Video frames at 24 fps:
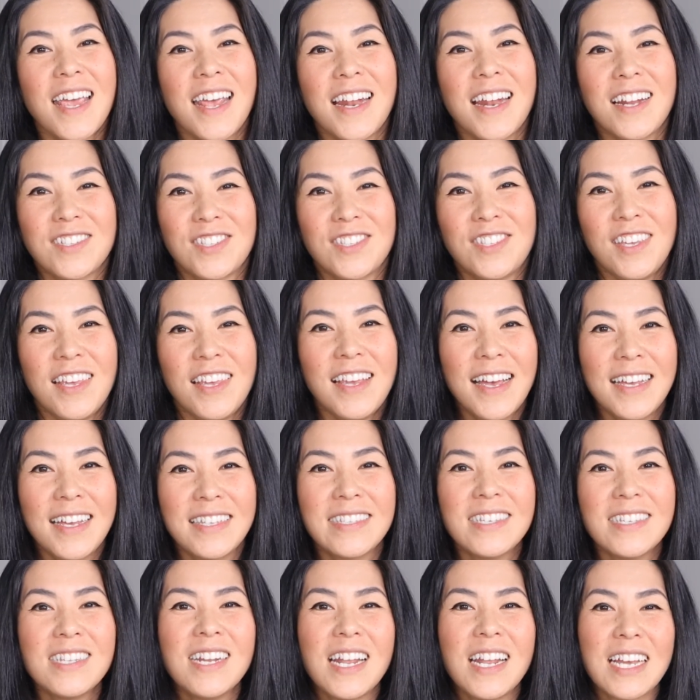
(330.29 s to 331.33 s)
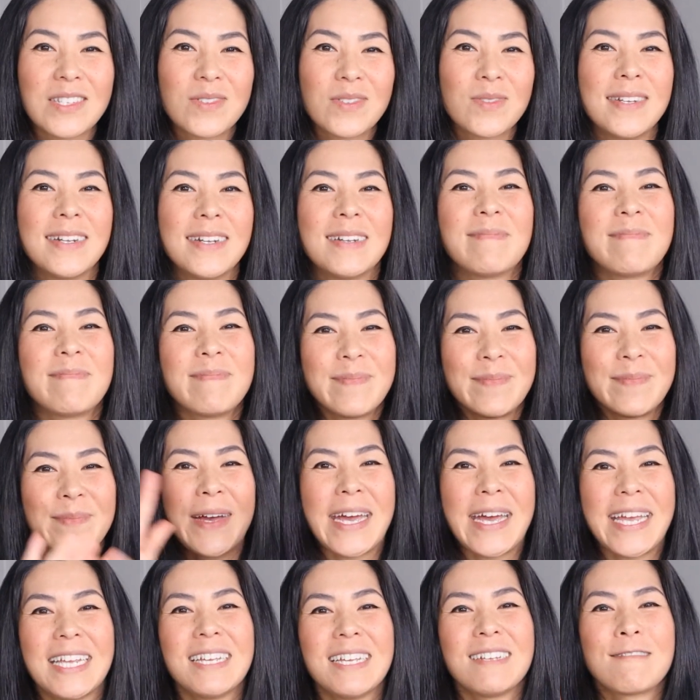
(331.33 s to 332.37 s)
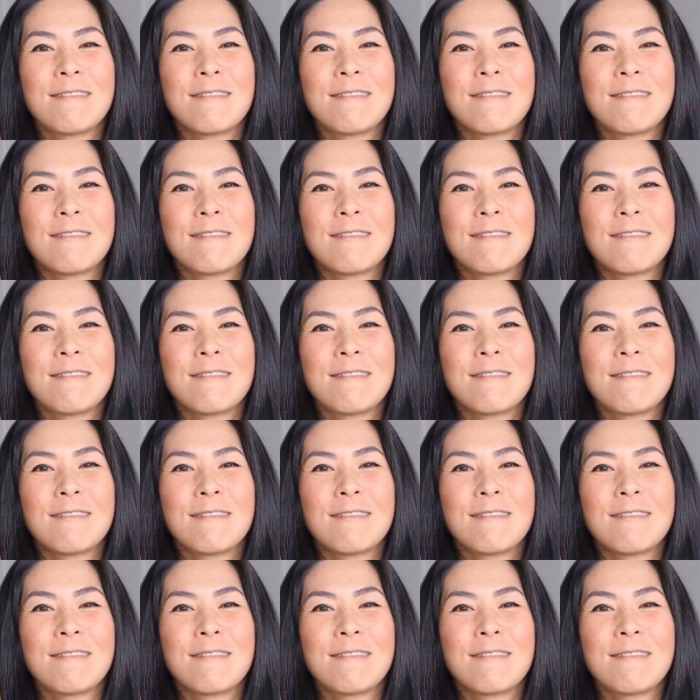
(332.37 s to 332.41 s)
And I'll see you guys in the next one. Bye.